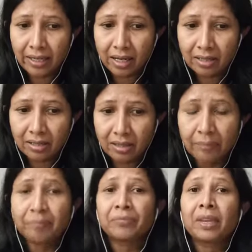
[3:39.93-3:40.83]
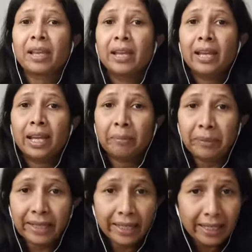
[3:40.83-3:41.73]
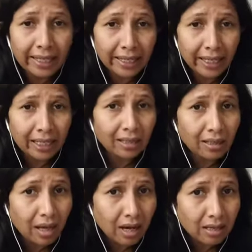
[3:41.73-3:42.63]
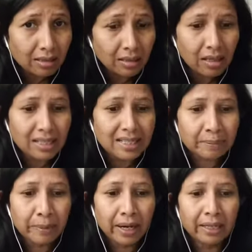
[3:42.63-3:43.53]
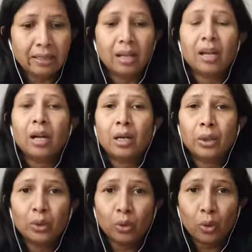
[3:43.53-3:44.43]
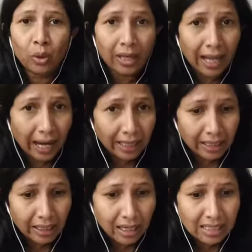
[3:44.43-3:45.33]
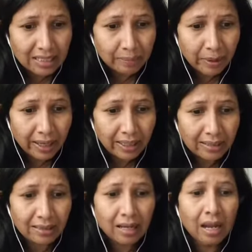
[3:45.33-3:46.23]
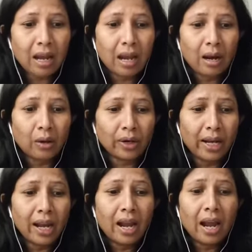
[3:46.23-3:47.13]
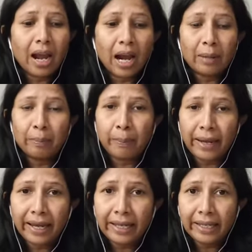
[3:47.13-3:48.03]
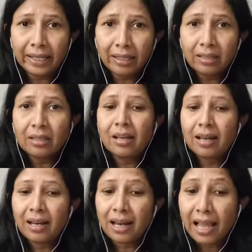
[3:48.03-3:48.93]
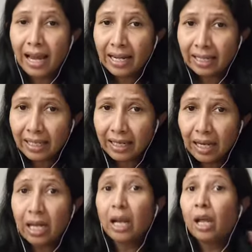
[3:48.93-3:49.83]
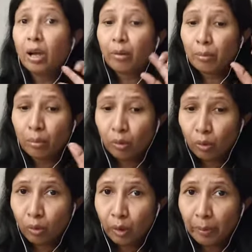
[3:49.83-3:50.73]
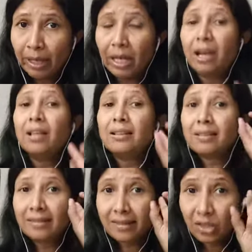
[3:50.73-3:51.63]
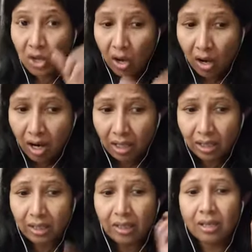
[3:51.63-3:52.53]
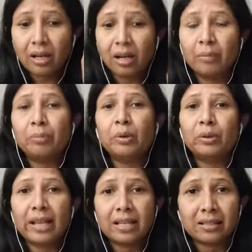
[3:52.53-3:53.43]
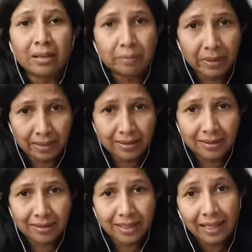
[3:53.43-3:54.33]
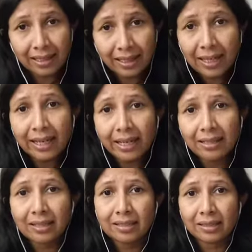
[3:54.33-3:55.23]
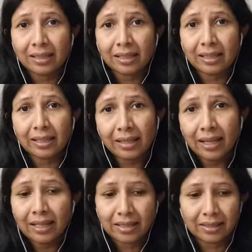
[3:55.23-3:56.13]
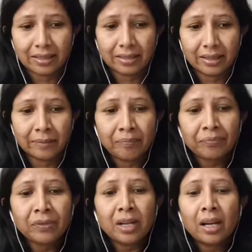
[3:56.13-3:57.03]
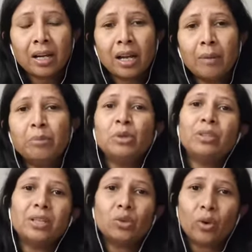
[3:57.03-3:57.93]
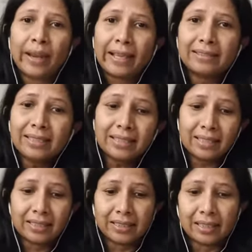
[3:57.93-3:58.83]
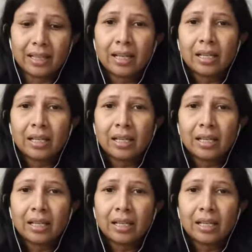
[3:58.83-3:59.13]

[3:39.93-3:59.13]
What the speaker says: rostrum. A median dorsal spine, two lateral spines. Okay, and paired lateral movable stalked compound eyes are present. Head regionally, in the head region. Come to the thoracic region.